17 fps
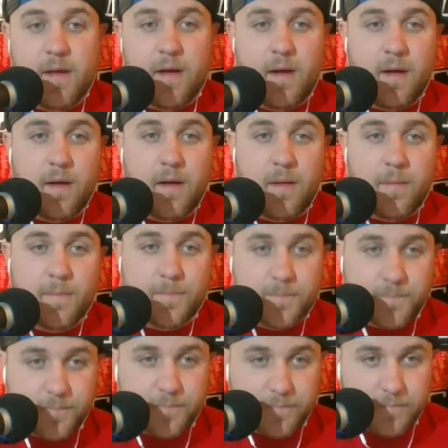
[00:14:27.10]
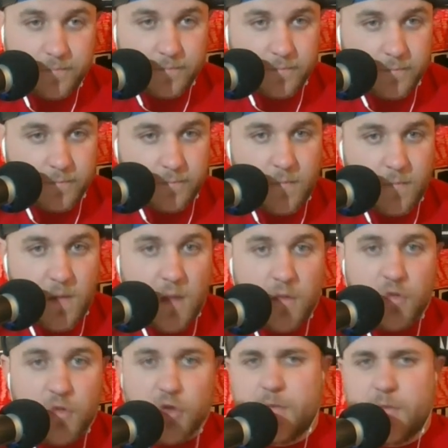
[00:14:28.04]

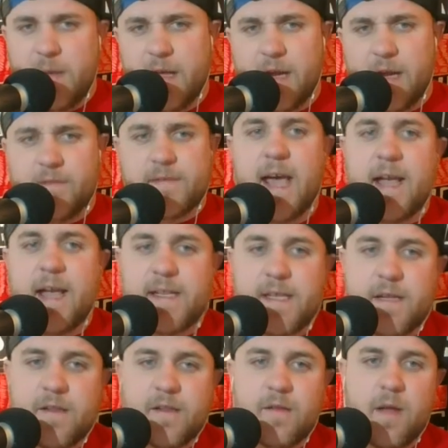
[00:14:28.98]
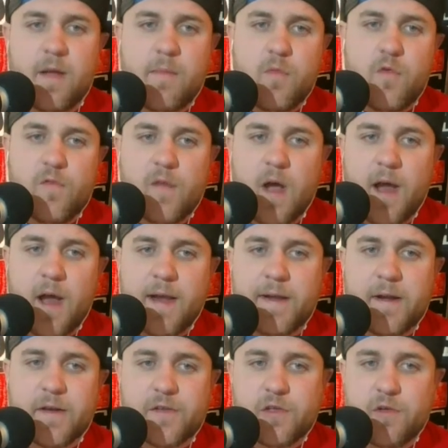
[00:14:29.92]
So speaking of tag teams, they moved on
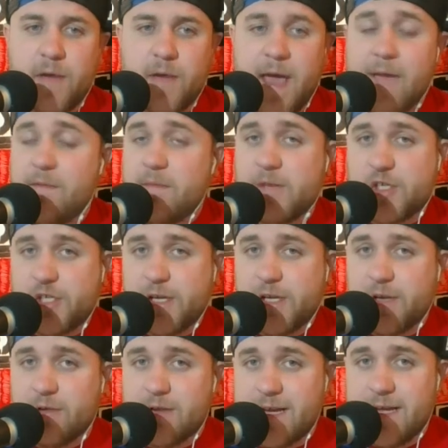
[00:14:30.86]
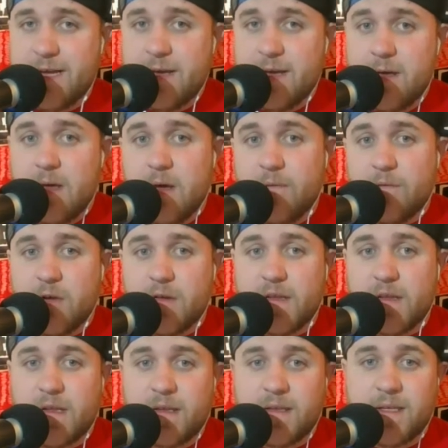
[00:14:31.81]
here to Heavy Machinery
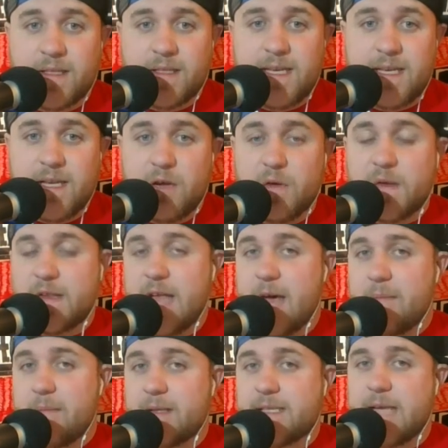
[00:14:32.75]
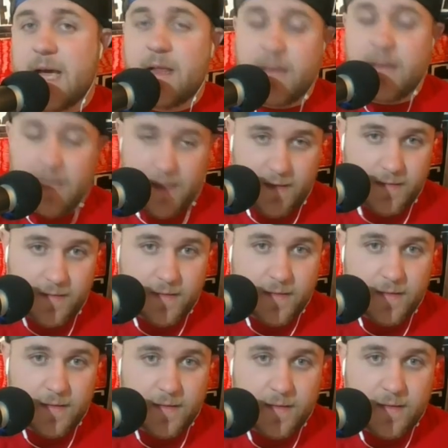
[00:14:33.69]
versus Tino Sabatelli,
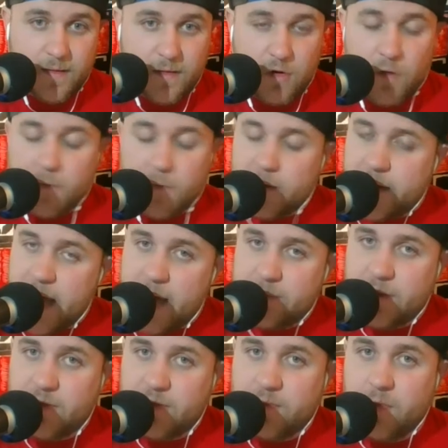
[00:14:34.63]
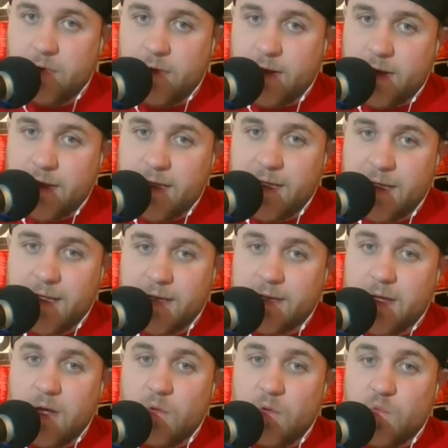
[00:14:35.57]
Corporate Kappy's boy,
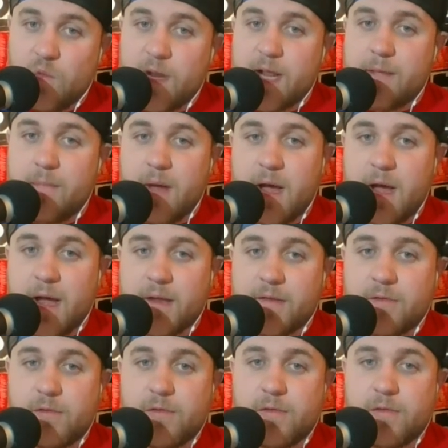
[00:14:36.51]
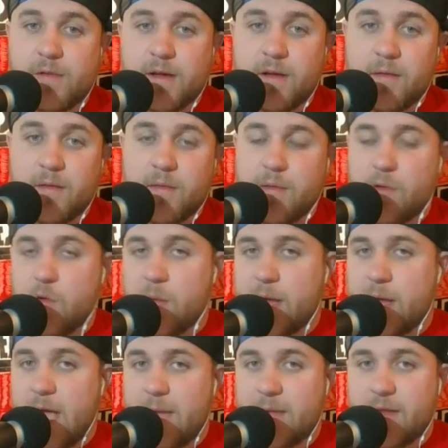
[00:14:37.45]
and Riddick Moss, who
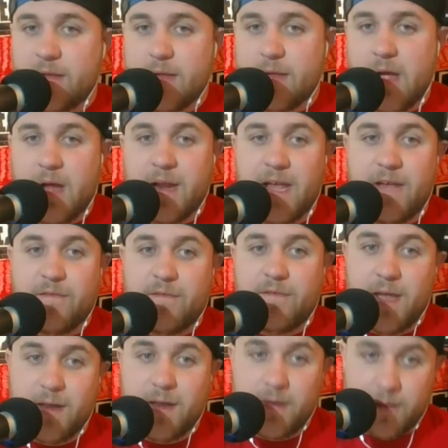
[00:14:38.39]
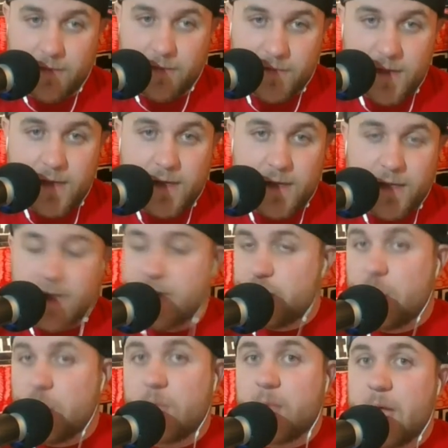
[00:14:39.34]
Corporate Kappy is not a fan of. And I
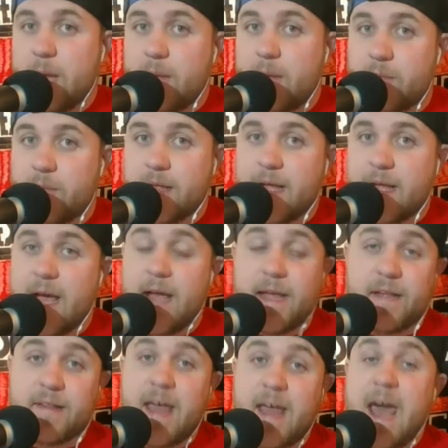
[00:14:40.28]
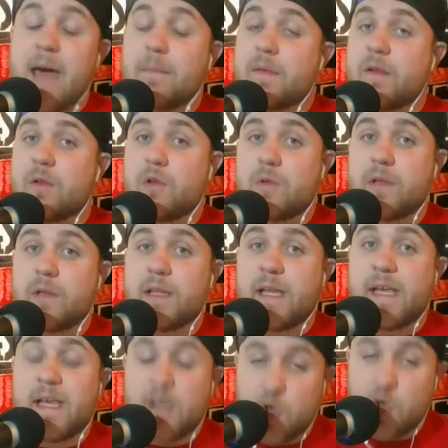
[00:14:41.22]
don't blame him. The guy is
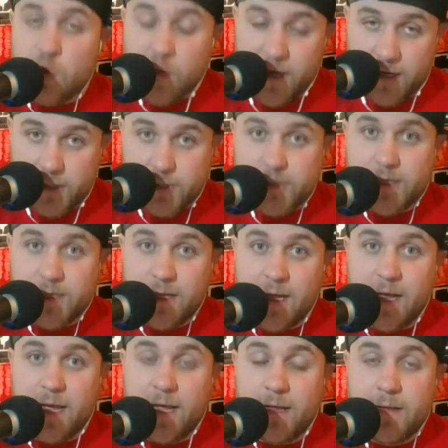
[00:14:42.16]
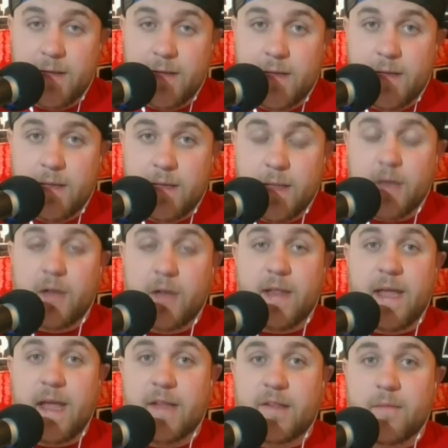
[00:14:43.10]
absolutely cringe. The guy
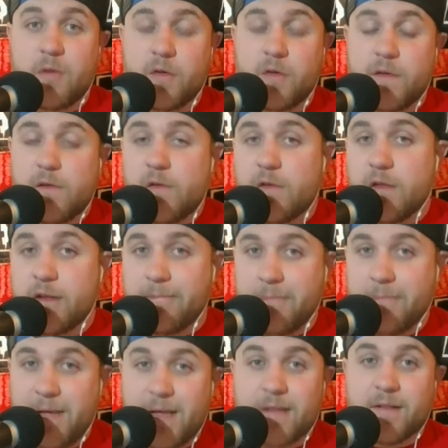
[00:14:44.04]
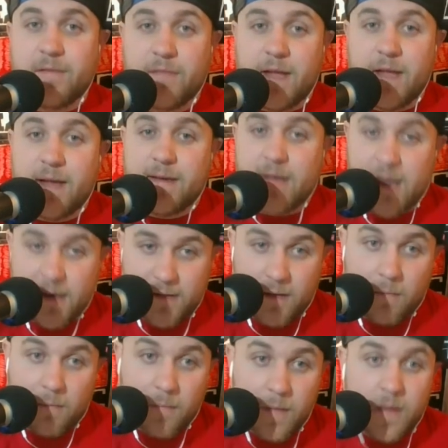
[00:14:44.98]
literally is the most useless piece of that tag
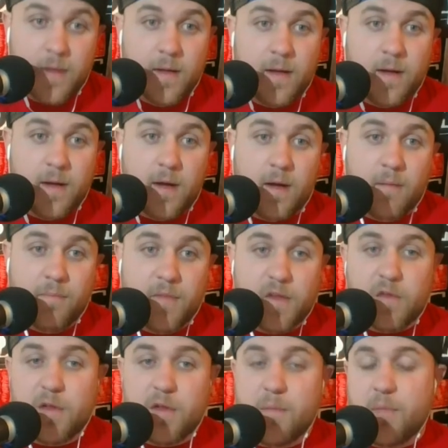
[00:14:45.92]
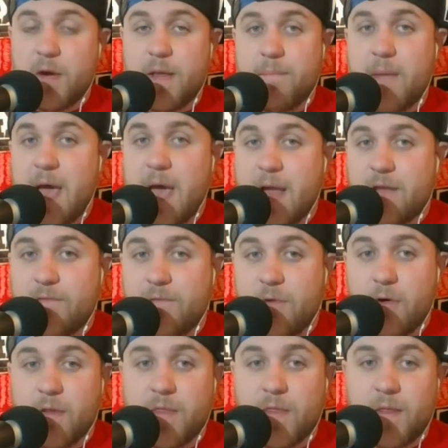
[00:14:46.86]
team. This was a pretty
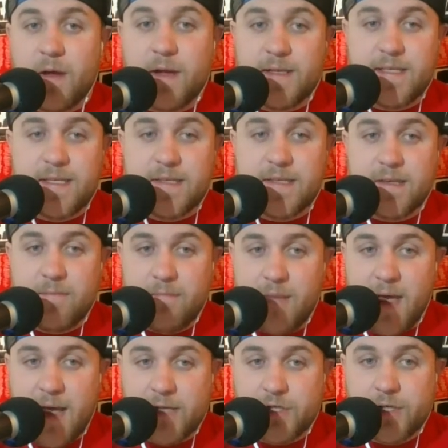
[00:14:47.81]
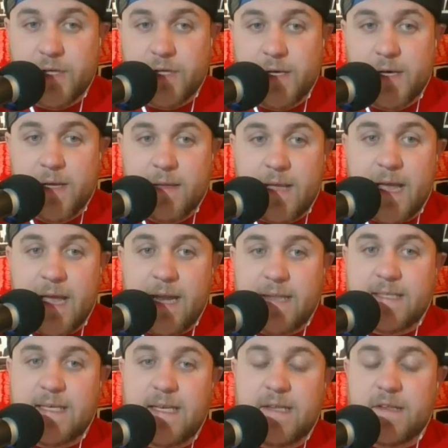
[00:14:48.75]
back-and-forth decent match. They had
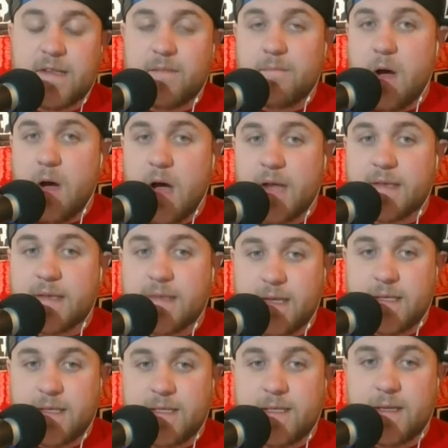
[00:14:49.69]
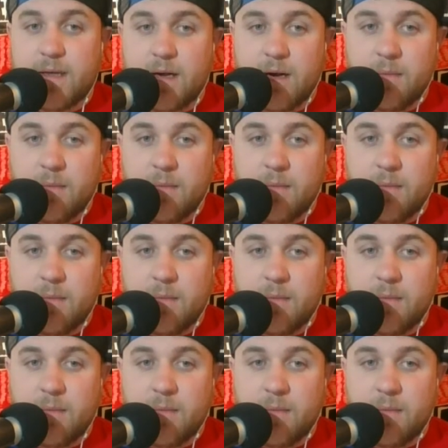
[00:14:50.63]
a tease of Moss and